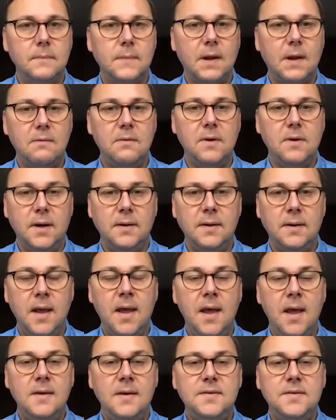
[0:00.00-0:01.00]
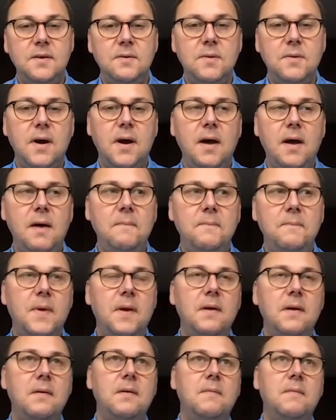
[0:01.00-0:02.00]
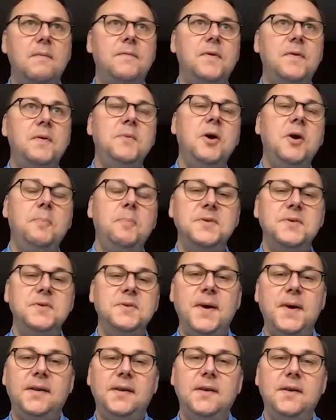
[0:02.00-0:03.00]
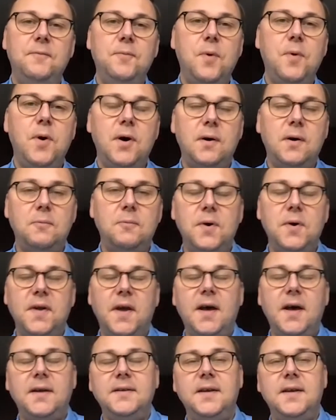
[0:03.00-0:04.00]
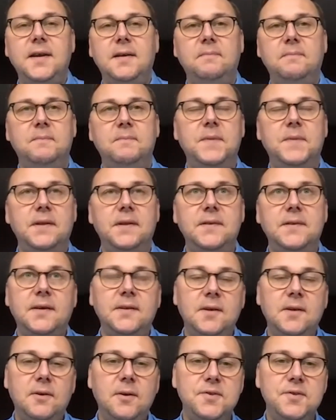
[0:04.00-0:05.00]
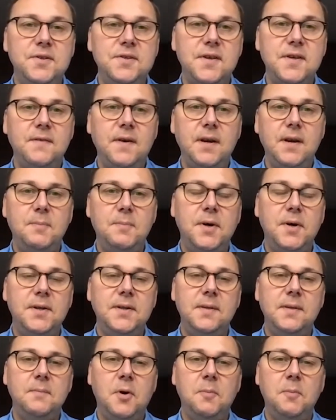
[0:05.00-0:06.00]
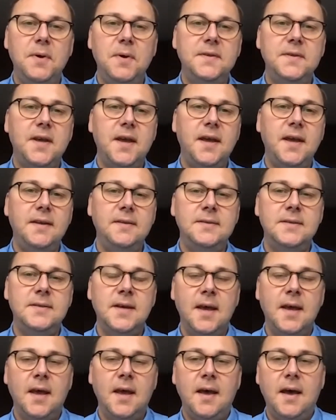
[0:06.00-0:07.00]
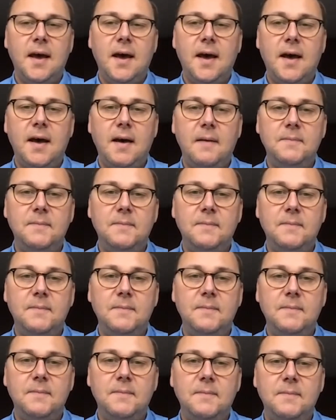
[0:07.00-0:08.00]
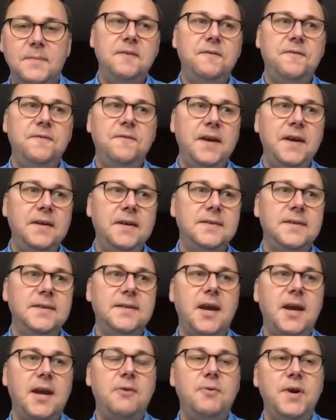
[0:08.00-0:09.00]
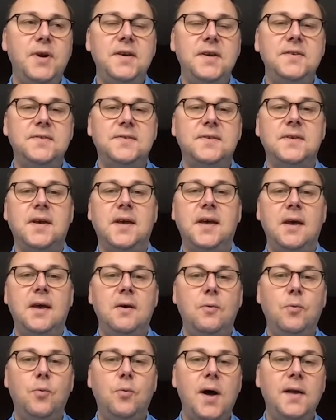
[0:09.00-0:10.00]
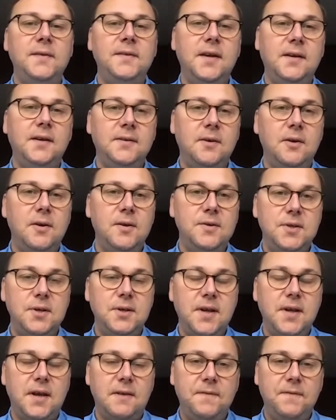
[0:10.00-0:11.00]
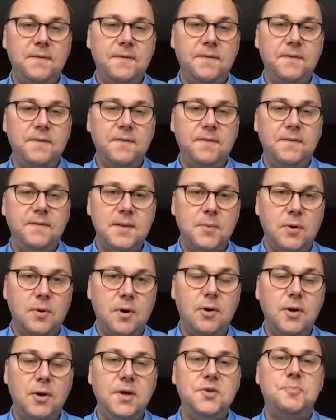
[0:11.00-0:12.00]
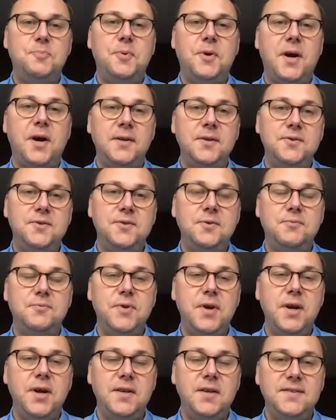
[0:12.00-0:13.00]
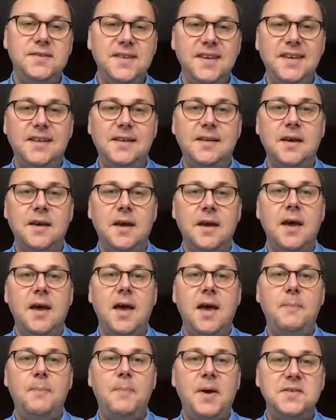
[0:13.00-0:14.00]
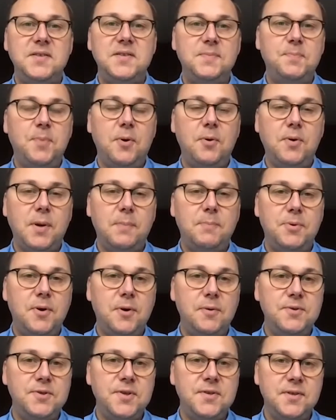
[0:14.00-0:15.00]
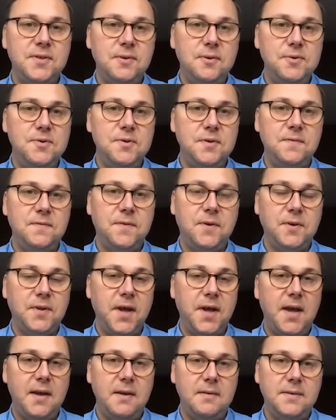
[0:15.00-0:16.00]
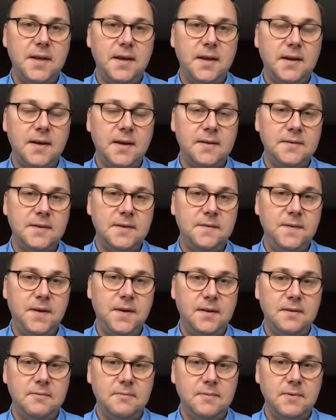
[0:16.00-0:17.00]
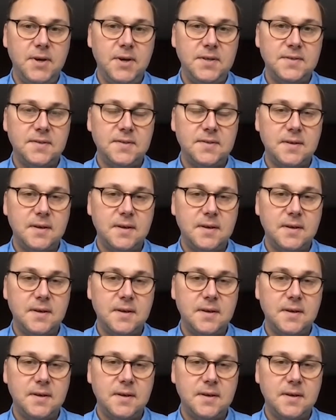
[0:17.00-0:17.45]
Right. So from your perspective, what are the technologies available at the moment? And do you actually think that there is one technology that fits them all, or each brand should really seek a bespoke approach and solution for their counterfeit risks?